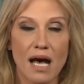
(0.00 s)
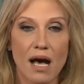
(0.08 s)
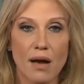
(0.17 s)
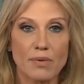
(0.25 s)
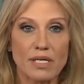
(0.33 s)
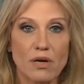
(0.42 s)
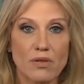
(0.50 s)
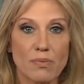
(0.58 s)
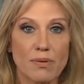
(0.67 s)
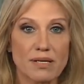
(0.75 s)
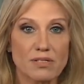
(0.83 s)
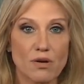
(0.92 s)
Uh, we know that
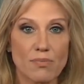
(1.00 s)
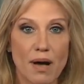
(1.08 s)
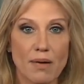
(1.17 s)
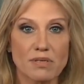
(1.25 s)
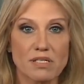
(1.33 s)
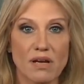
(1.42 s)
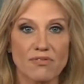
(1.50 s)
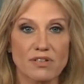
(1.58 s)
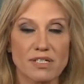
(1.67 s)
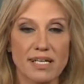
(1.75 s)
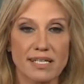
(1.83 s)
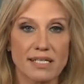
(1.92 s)
President Obama
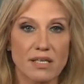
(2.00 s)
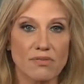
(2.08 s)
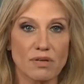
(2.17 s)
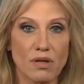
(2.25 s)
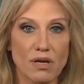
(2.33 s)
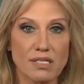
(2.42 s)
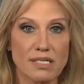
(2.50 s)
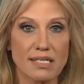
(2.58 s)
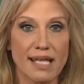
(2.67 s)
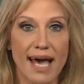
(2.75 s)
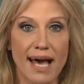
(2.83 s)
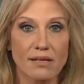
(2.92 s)
suffered 63 losses in
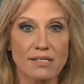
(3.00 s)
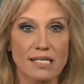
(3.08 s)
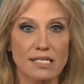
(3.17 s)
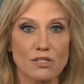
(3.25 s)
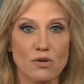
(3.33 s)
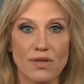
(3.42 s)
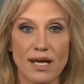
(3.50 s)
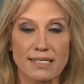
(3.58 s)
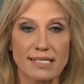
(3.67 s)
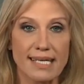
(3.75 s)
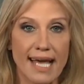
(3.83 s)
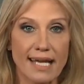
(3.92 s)
the House in
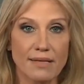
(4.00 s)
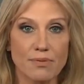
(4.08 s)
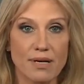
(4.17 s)
2010,